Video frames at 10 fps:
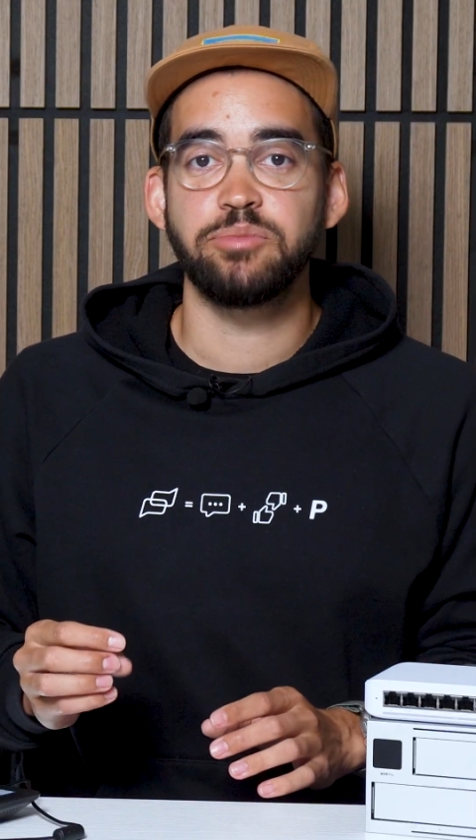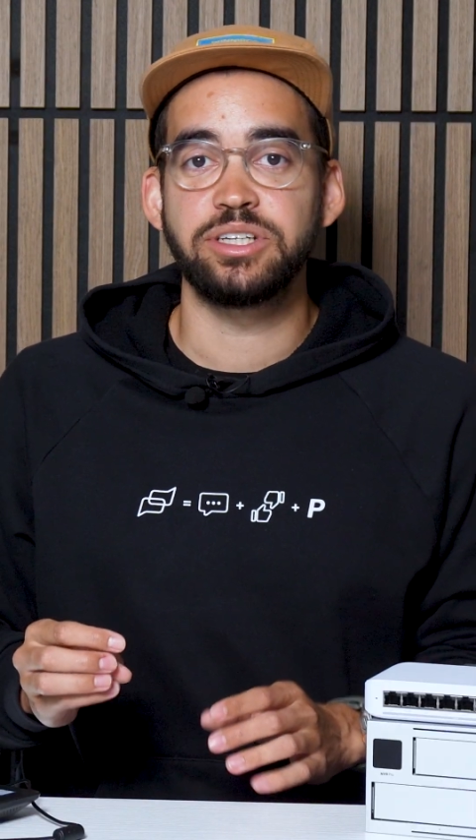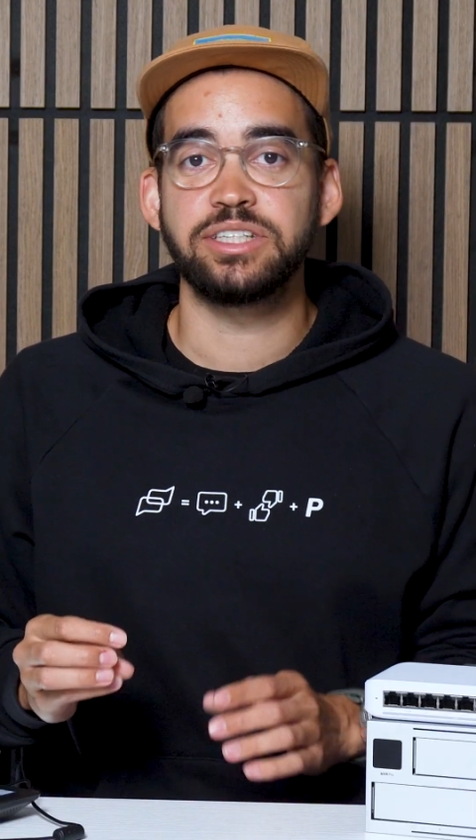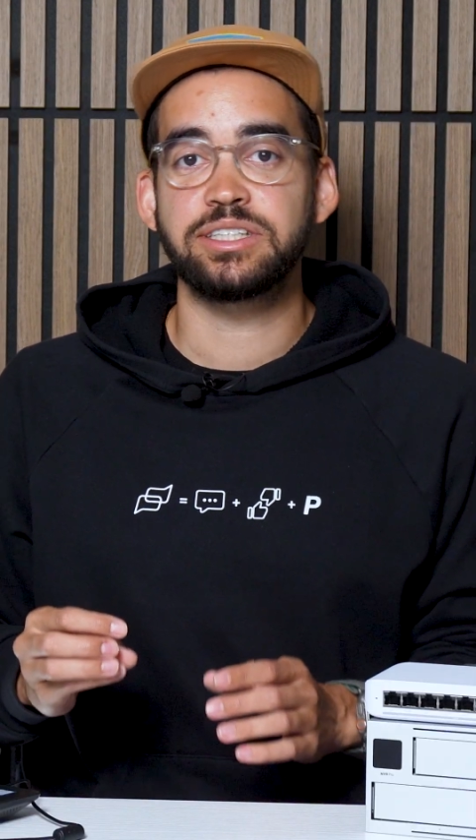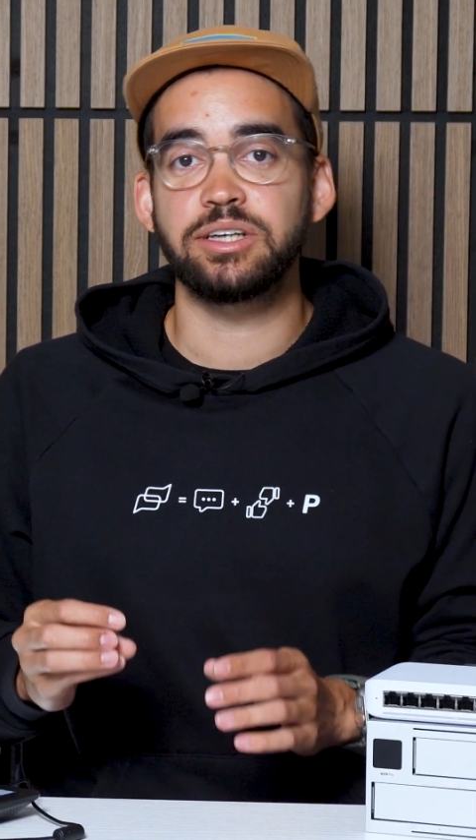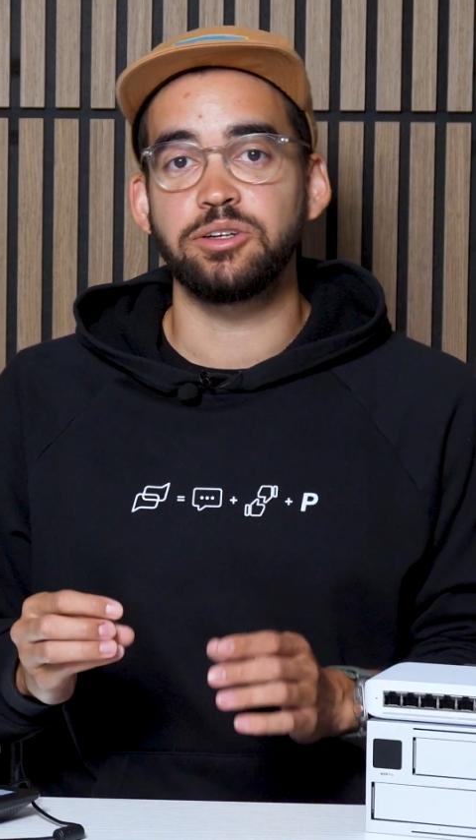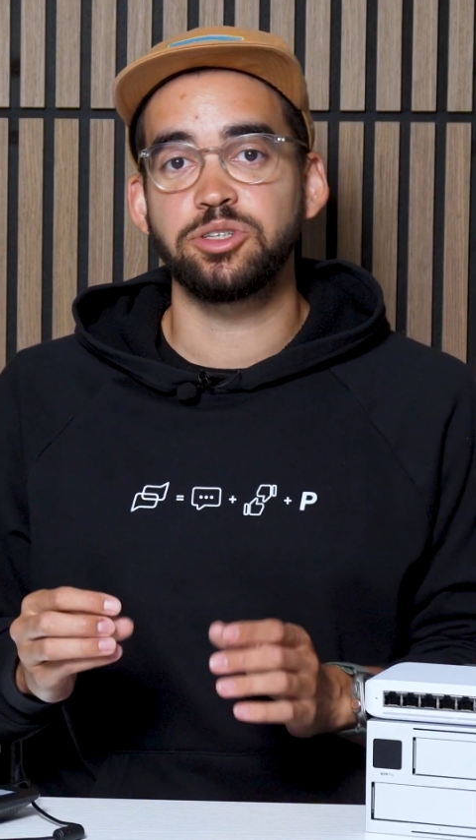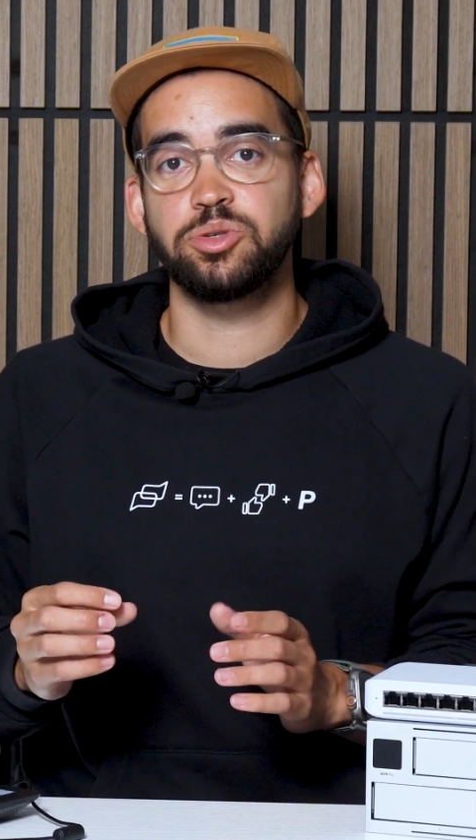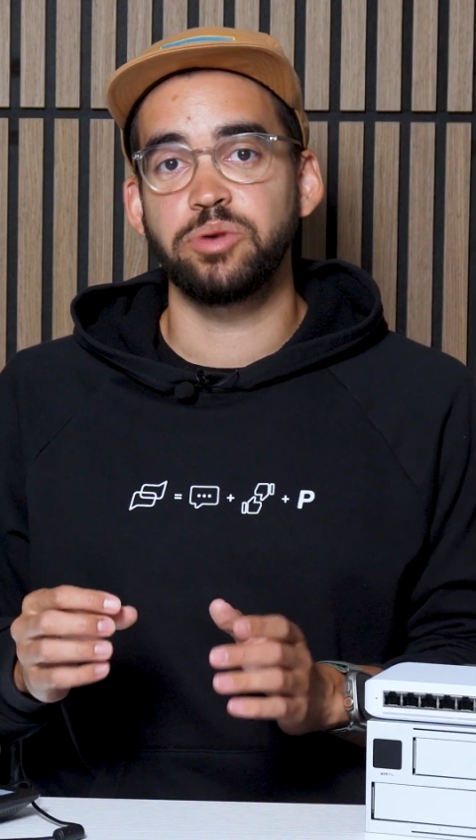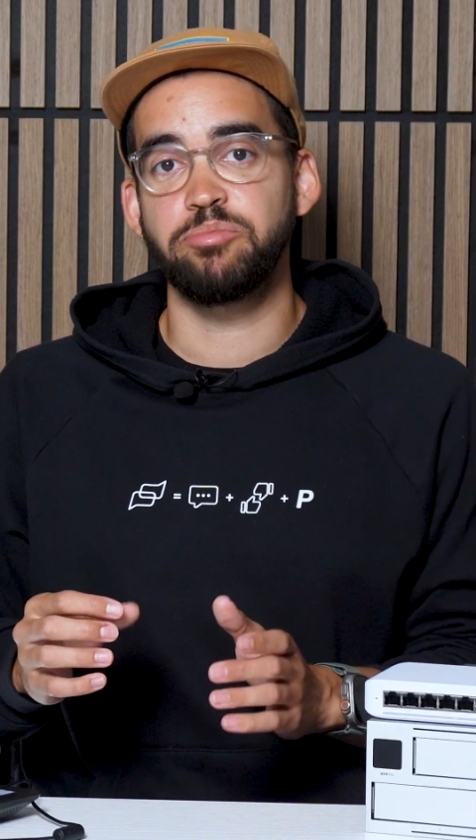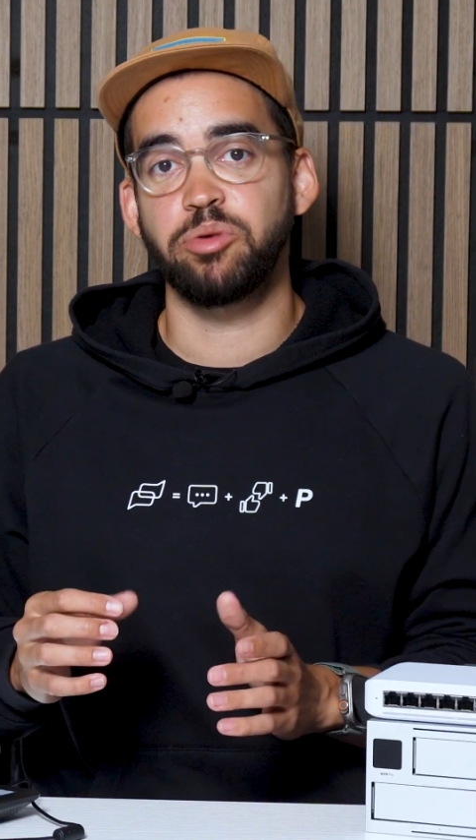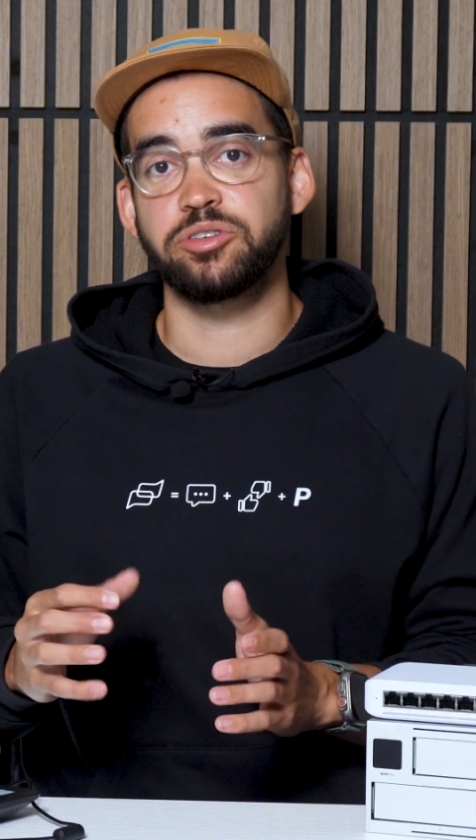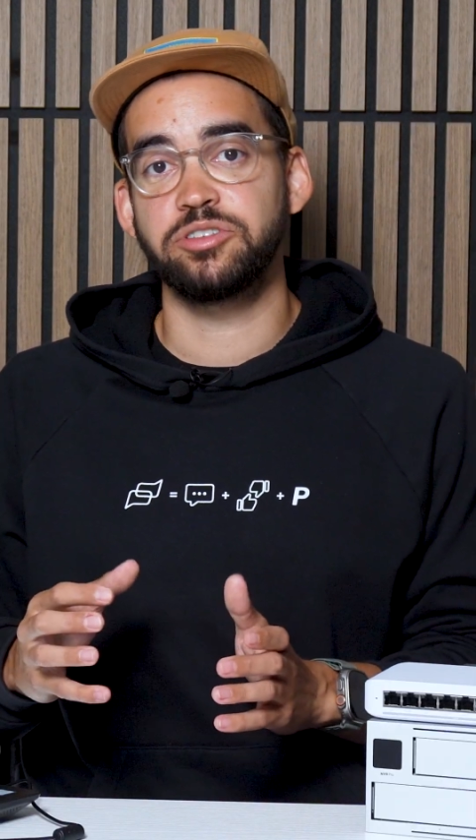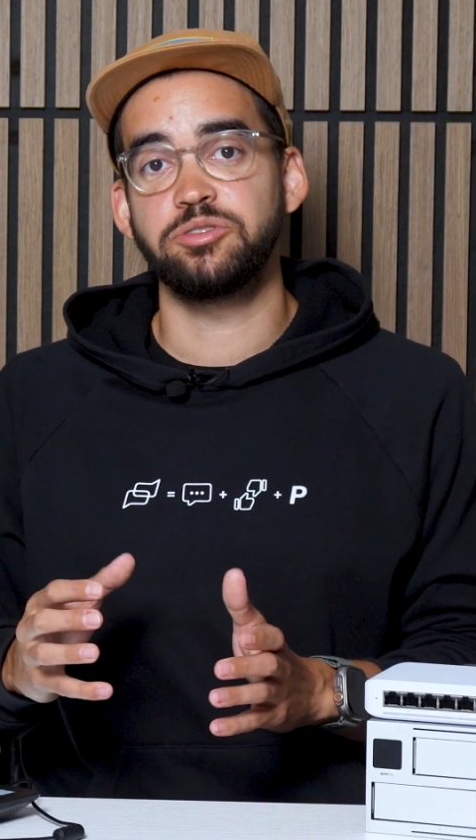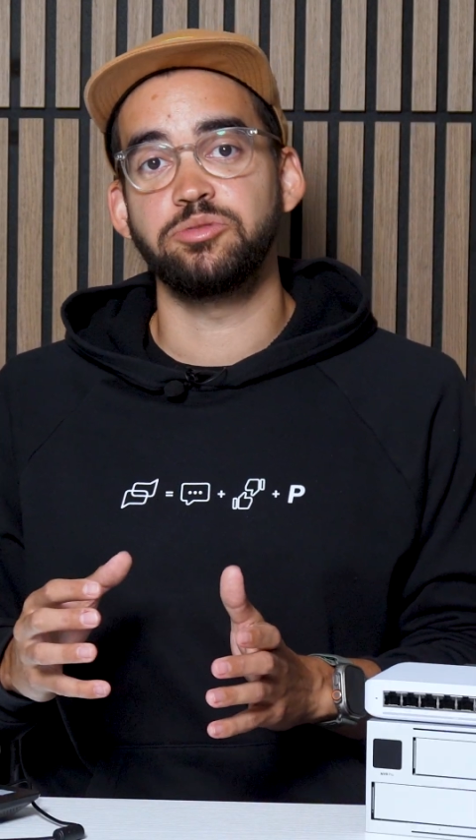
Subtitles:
but it's also important